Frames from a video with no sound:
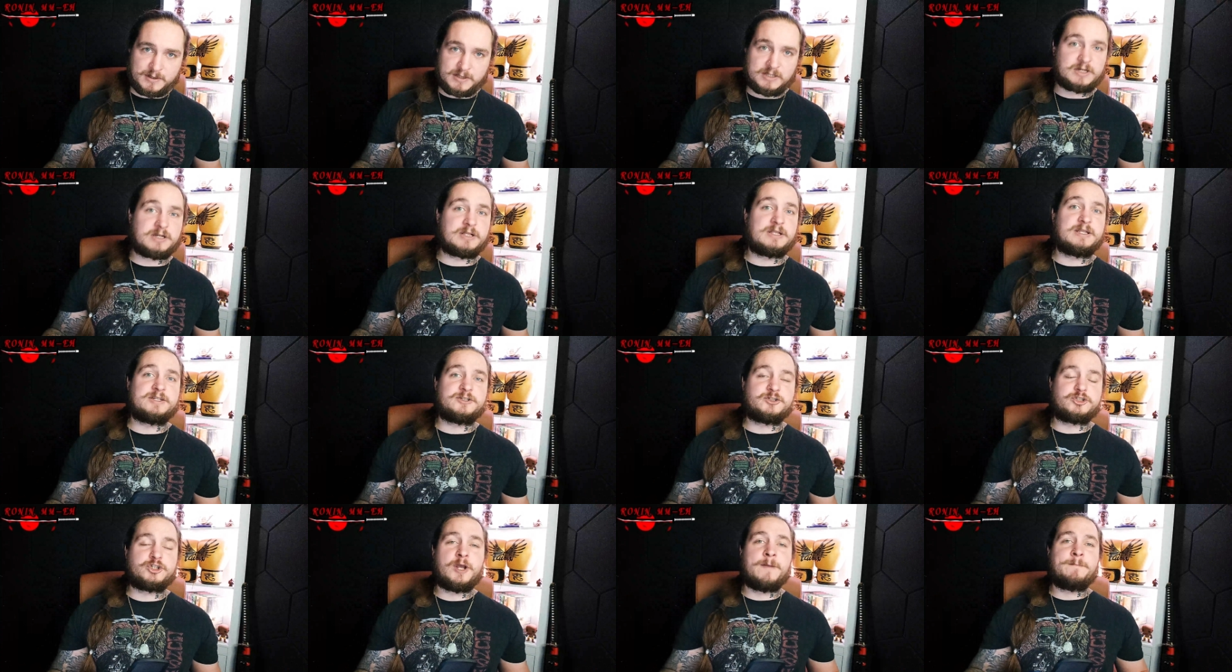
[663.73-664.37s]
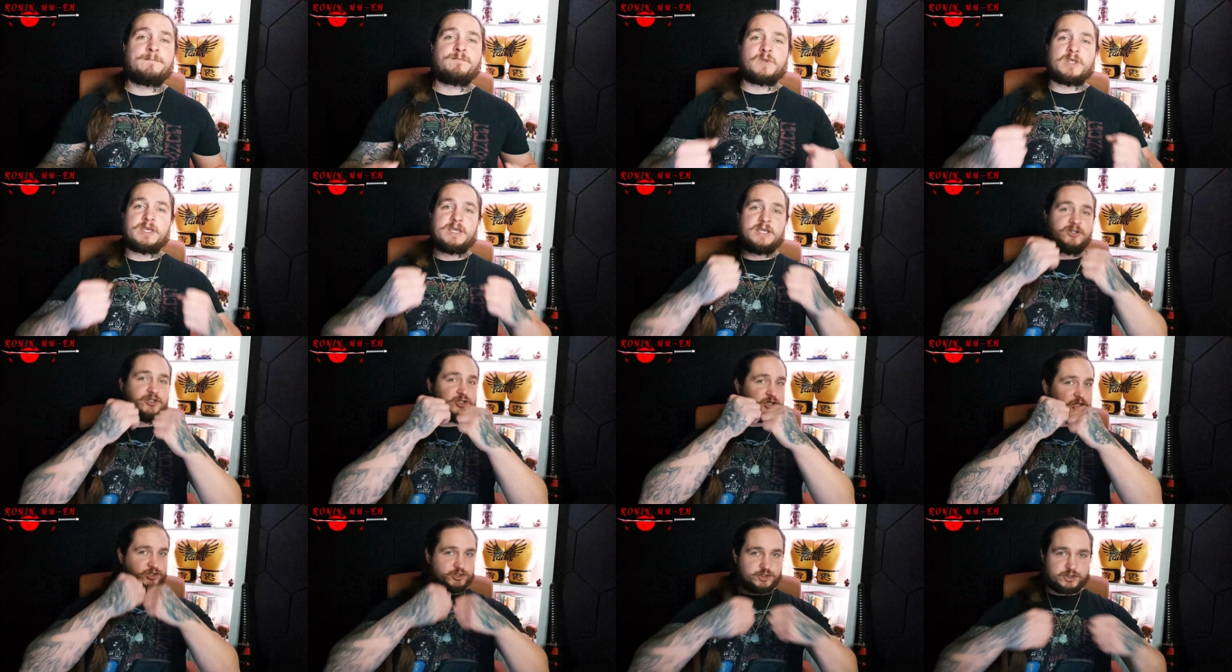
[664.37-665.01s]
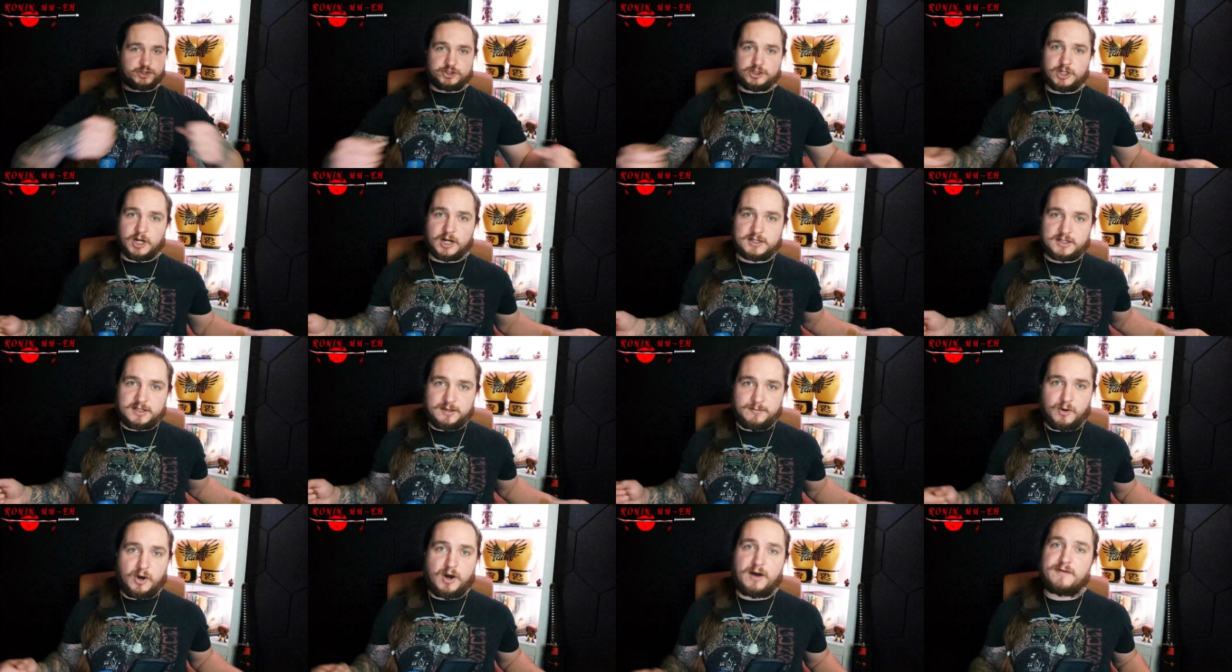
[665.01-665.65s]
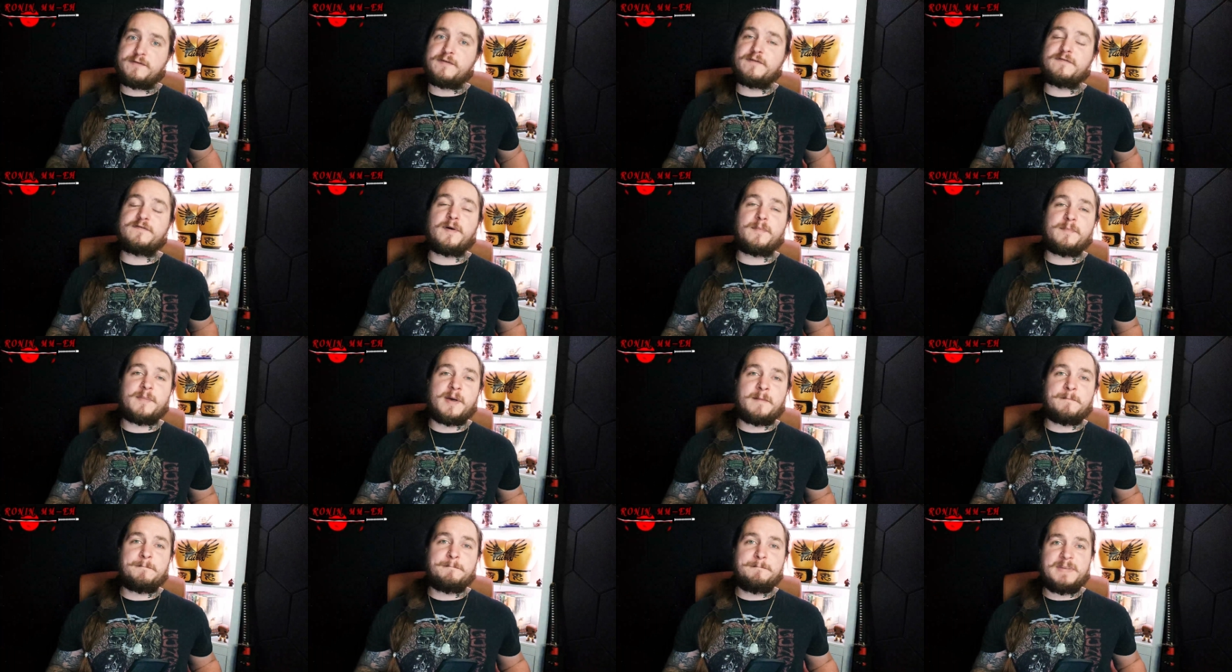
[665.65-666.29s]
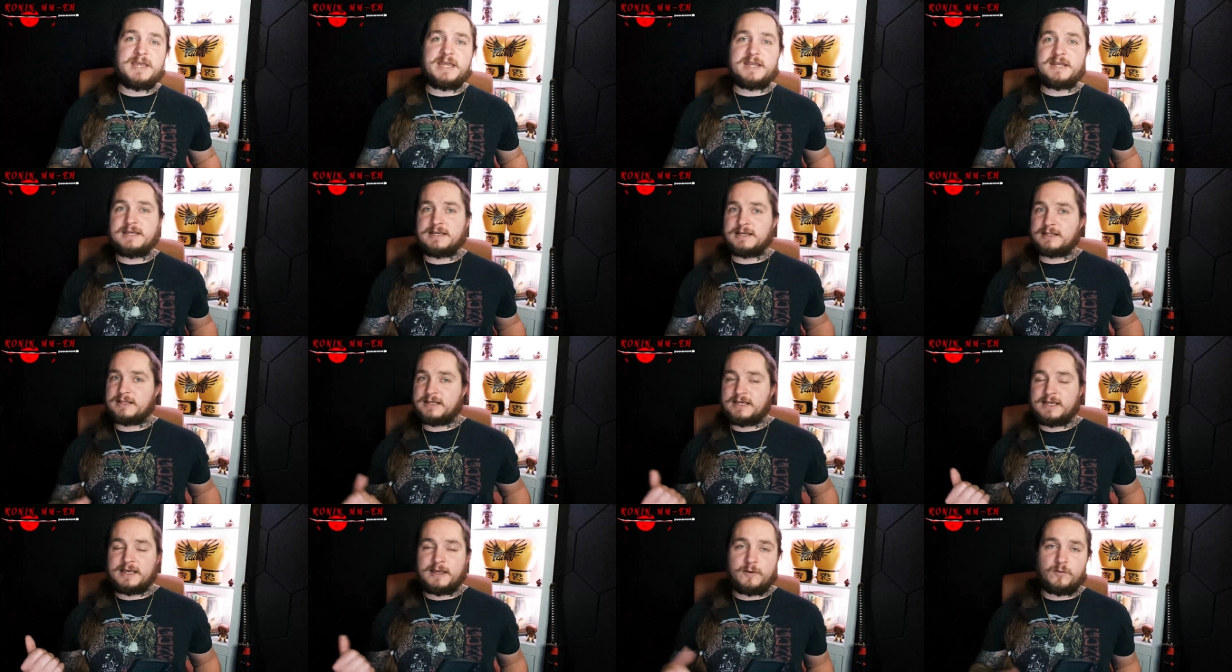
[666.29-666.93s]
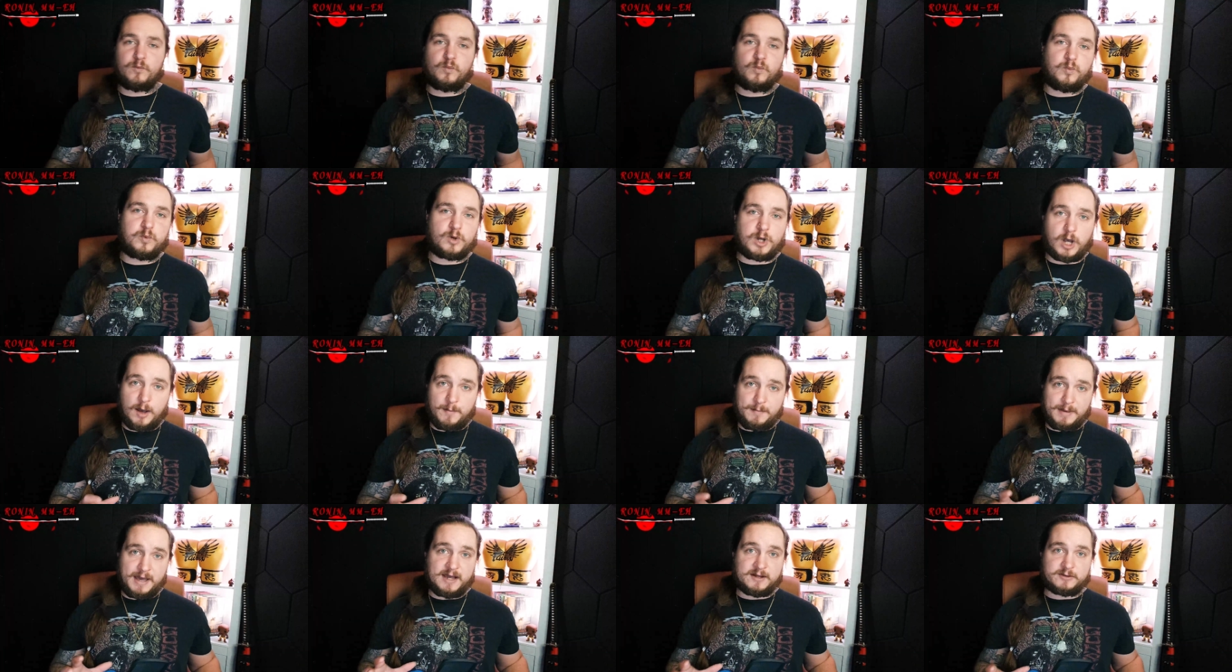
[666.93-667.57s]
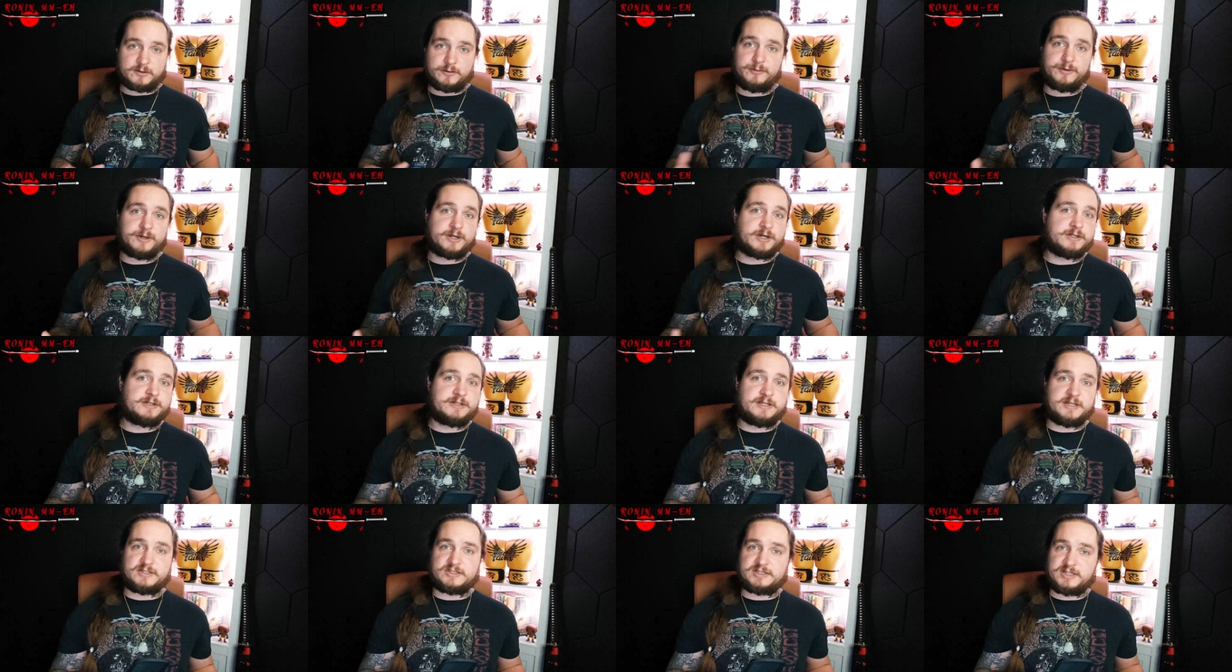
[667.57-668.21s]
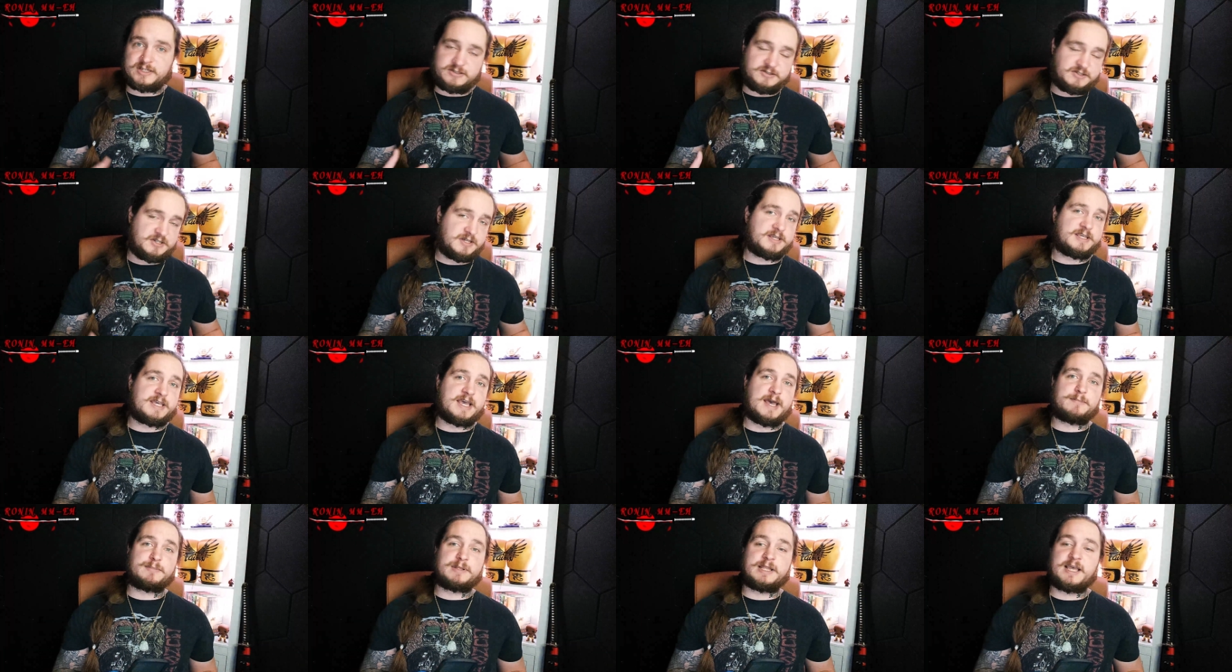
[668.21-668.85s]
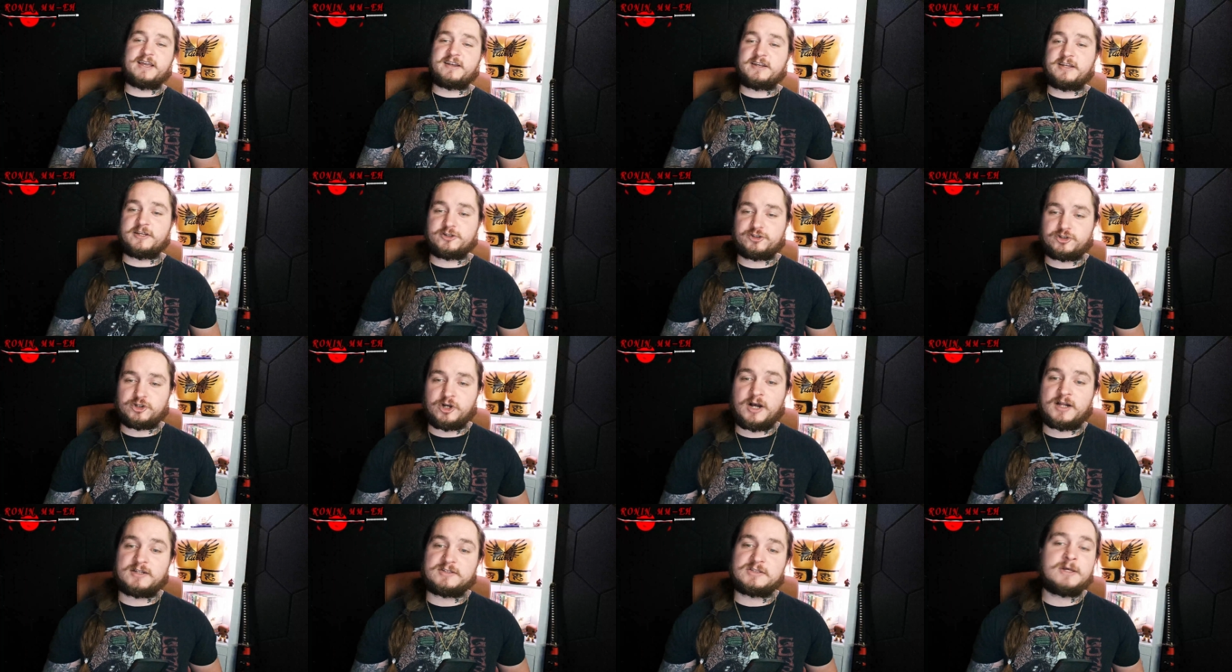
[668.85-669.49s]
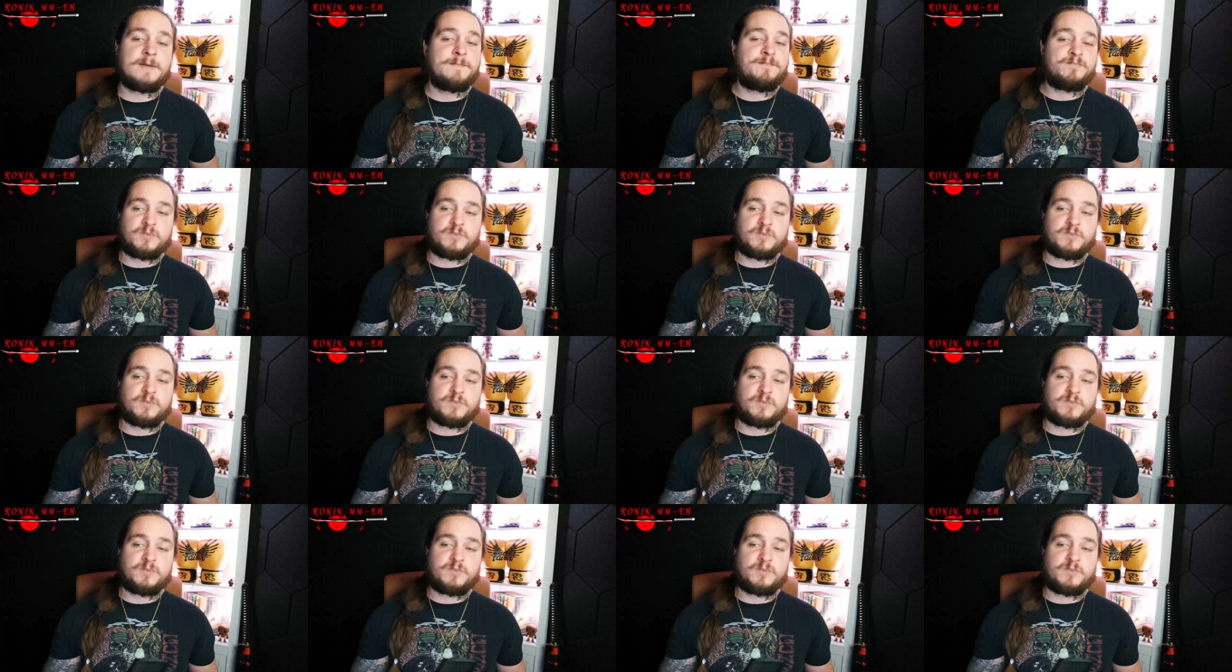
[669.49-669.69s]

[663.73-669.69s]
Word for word: the clinch. He just shucked him off of him immediately and got back to a good distance and kept landing shots.